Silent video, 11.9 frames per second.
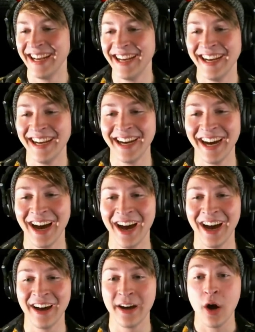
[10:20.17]
Come here,
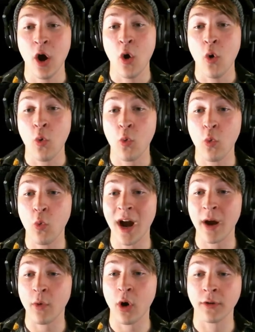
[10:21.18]
uh, old man. I'm
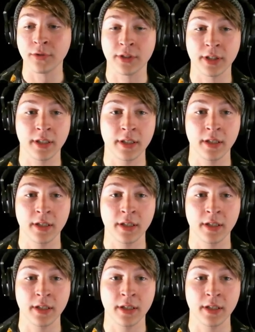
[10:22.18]
werewolves.